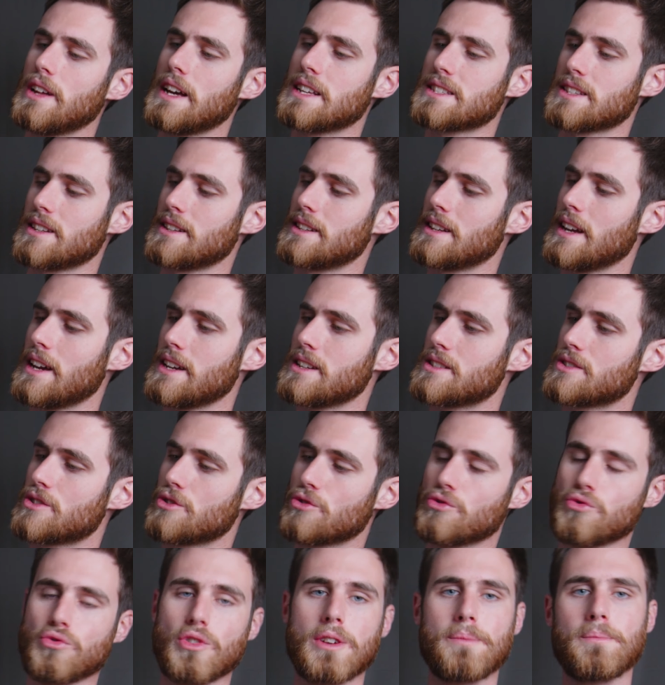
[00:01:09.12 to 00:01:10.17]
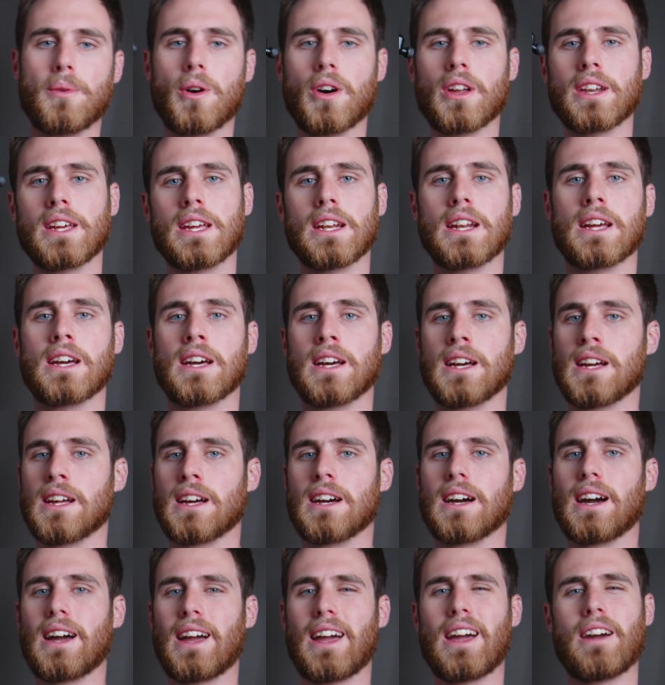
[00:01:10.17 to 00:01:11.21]
has a nice grip on it.
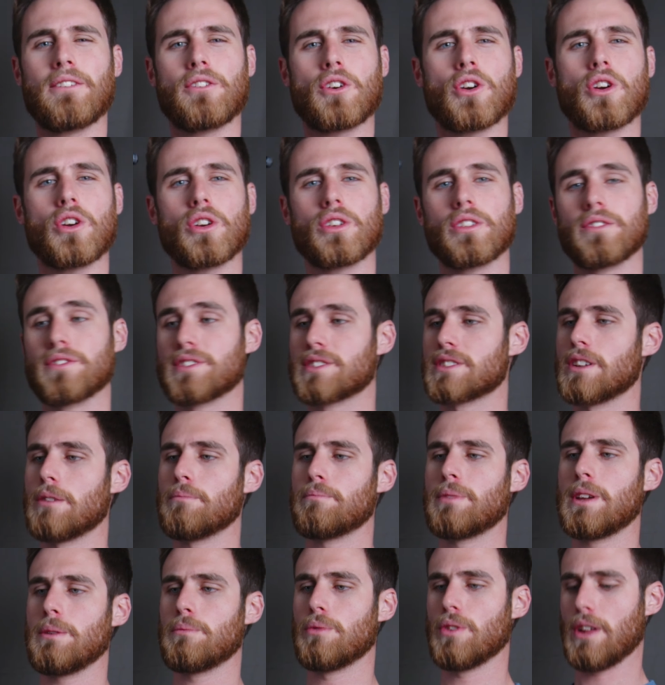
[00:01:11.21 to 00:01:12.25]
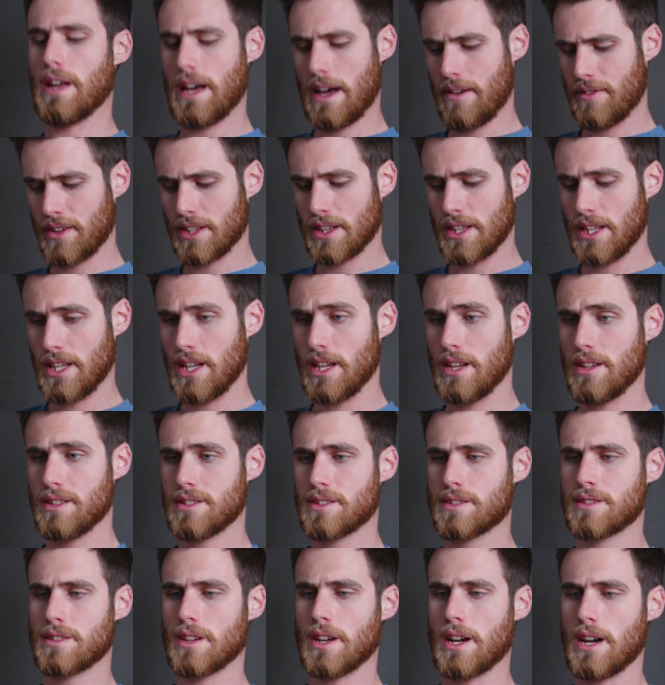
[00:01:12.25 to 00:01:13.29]
I have heard of some people having
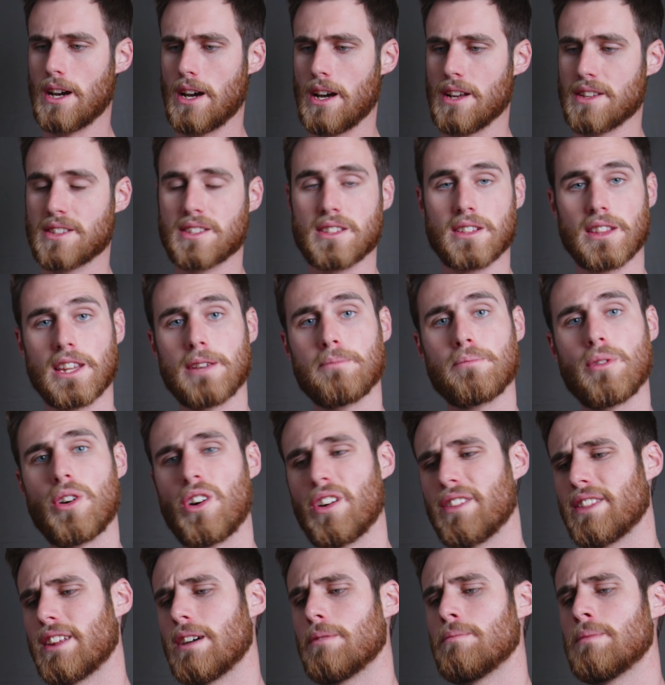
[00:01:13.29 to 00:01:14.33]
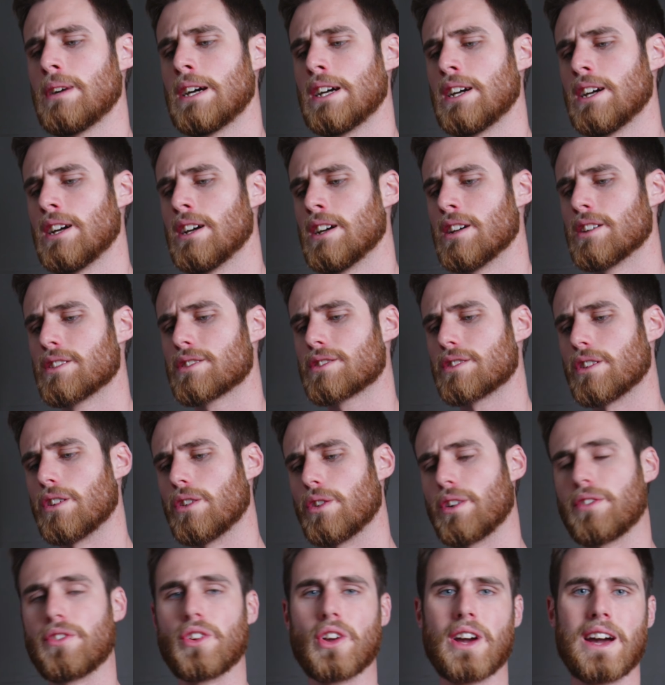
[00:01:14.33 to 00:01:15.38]
these slip on them,
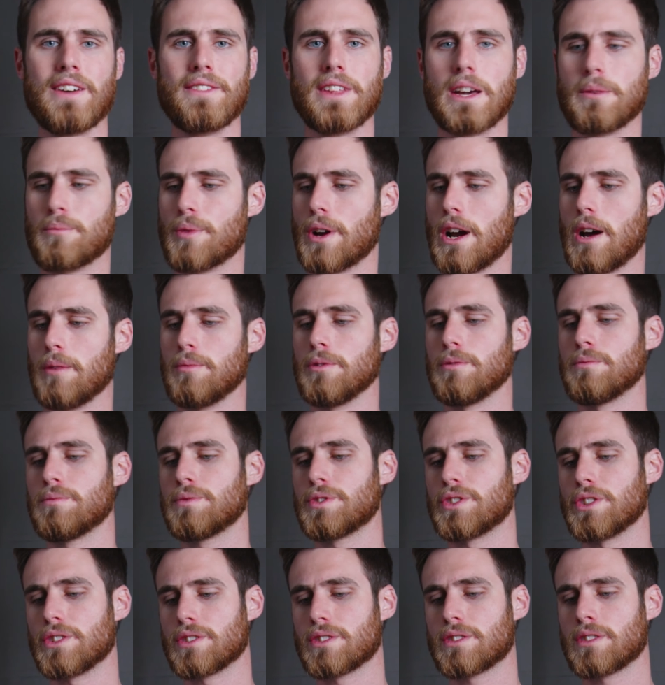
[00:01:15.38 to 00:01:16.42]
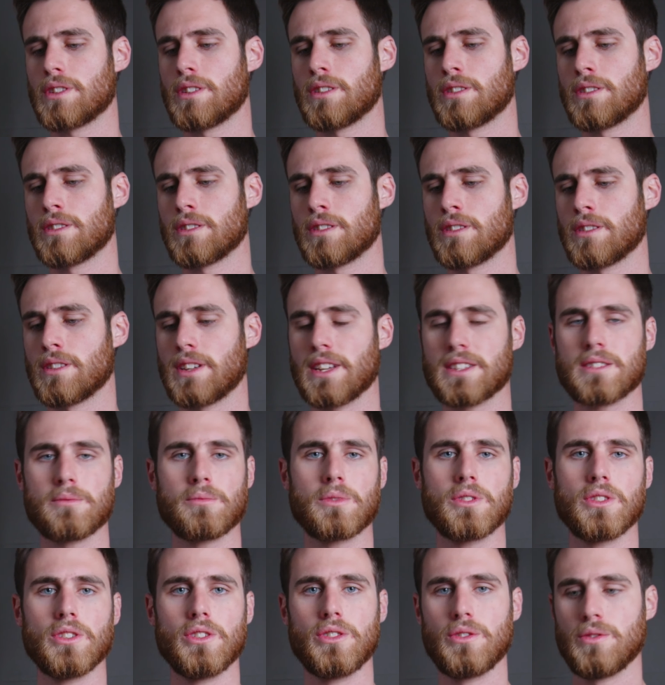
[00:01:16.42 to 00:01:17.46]
so if you have that problem, just get
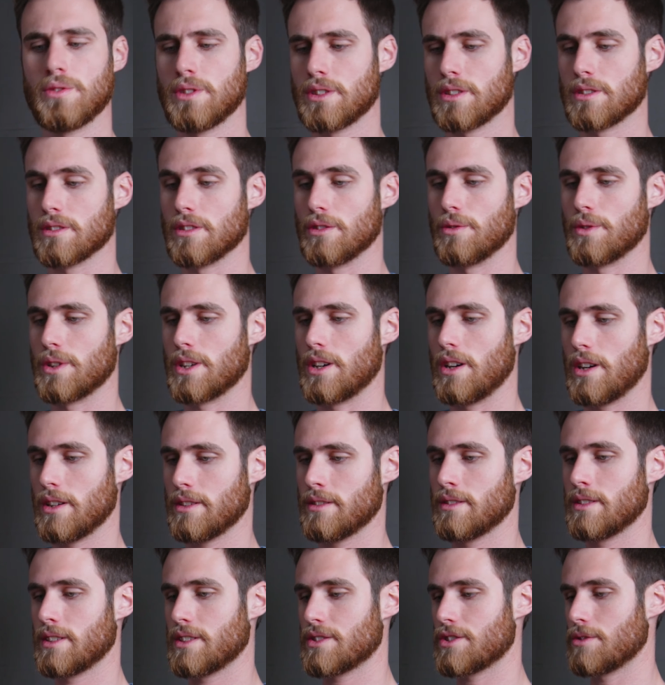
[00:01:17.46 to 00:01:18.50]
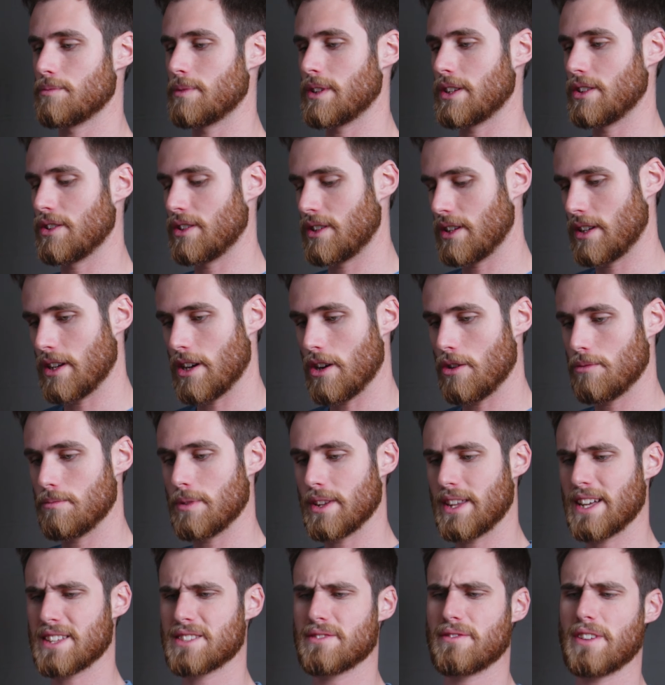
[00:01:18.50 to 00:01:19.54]
some glue and glue it on. It should be good to go,
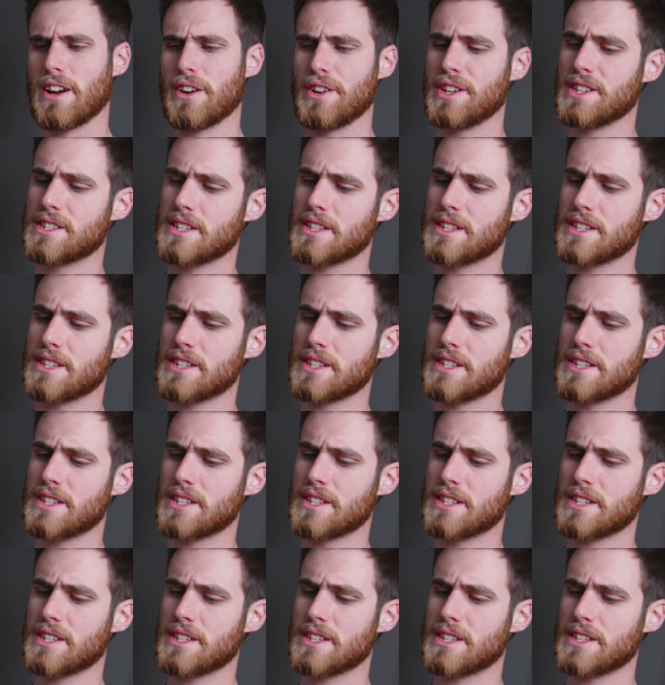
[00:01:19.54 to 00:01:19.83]
but that's very